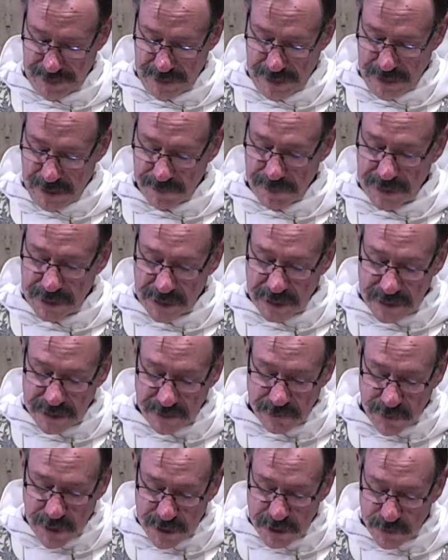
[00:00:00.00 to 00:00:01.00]
Because of the
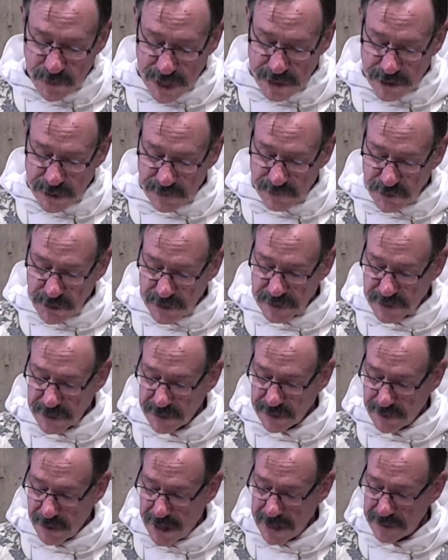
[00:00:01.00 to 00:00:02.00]
resurrection of Jesus
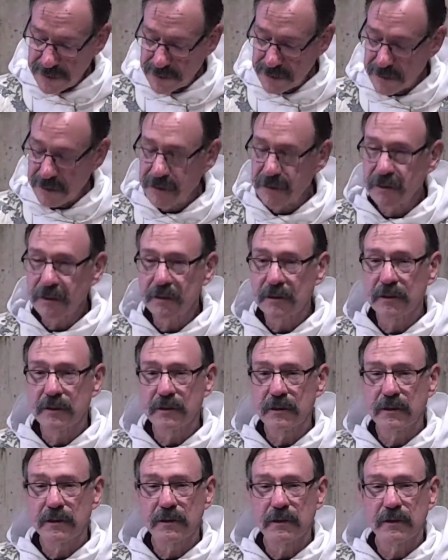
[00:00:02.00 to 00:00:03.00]
Christ,
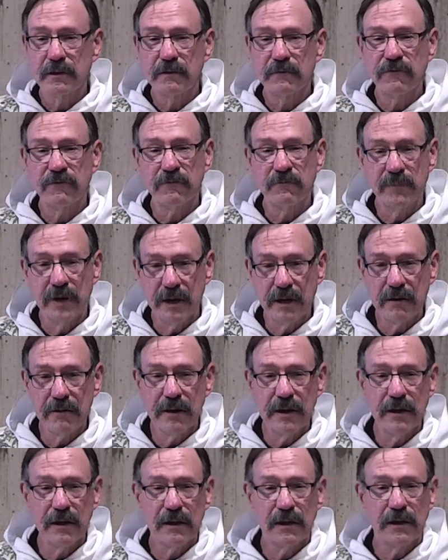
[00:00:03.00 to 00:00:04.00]
for
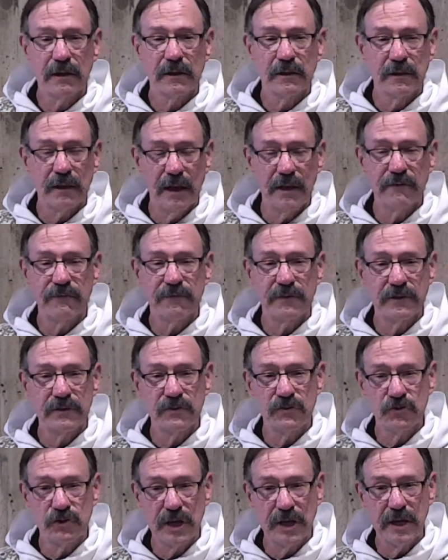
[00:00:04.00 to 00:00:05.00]
Mary, life is
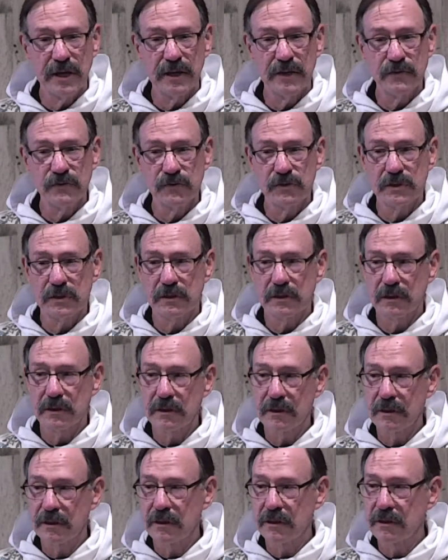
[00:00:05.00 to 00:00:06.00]
changed,
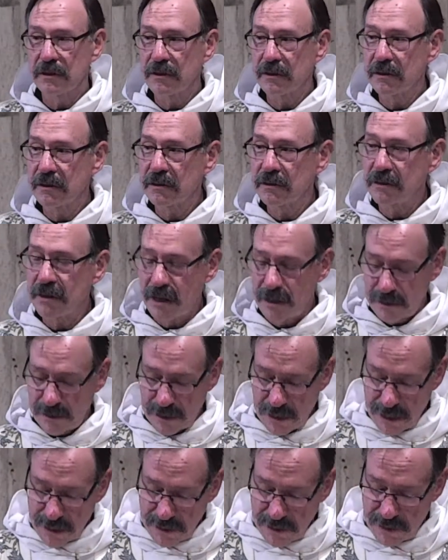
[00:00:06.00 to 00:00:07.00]
not
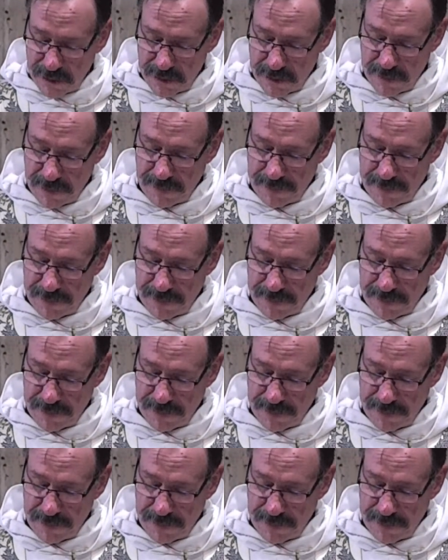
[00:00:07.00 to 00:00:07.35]
ended.